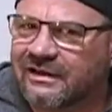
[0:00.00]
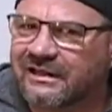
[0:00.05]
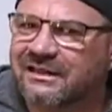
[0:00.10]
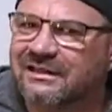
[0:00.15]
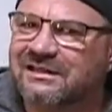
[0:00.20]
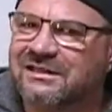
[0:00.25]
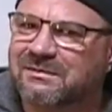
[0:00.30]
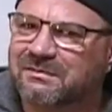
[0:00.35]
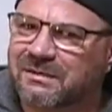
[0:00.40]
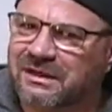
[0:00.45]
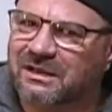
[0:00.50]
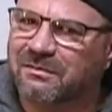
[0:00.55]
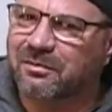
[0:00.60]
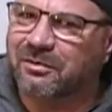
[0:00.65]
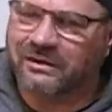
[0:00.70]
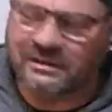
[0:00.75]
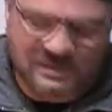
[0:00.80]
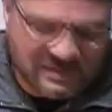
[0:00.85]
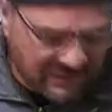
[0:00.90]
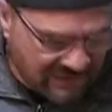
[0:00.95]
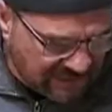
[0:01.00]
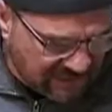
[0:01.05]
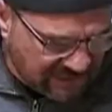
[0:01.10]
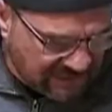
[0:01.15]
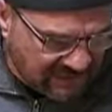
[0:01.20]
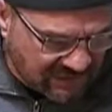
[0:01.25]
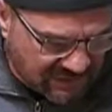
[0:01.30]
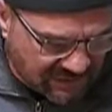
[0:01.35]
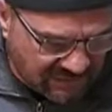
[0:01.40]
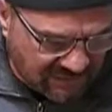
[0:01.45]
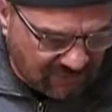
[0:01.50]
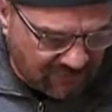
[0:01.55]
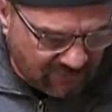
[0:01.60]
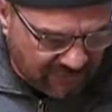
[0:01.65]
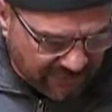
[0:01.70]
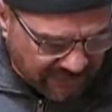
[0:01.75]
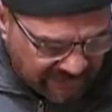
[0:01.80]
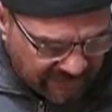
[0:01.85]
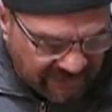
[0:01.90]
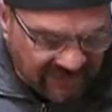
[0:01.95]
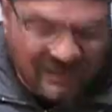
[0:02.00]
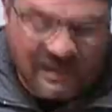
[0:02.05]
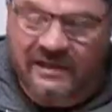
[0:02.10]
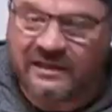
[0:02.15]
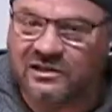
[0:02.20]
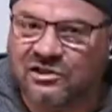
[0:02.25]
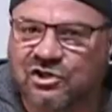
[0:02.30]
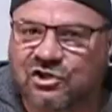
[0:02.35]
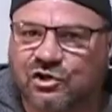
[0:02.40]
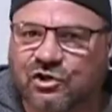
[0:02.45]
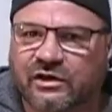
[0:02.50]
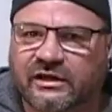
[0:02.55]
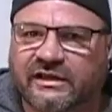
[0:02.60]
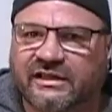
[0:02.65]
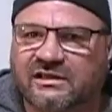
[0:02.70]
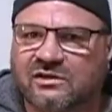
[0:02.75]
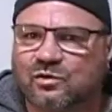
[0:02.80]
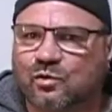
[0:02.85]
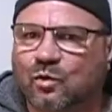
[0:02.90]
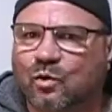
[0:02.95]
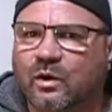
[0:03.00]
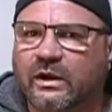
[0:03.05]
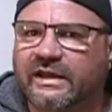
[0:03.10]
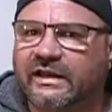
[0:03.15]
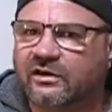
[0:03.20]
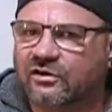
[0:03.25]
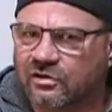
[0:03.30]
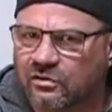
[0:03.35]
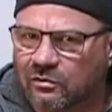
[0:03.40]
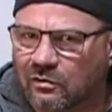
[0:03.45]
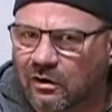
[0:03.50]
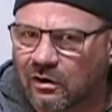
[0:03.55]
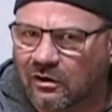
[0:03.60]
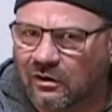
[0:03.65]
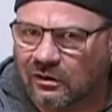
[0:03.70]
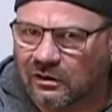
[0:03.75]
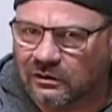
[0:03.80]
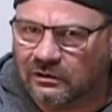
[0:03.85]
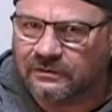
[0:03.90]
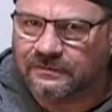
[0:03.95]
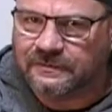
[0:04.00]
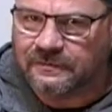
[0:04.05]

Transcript: It's me pressing these really light strings way too hard.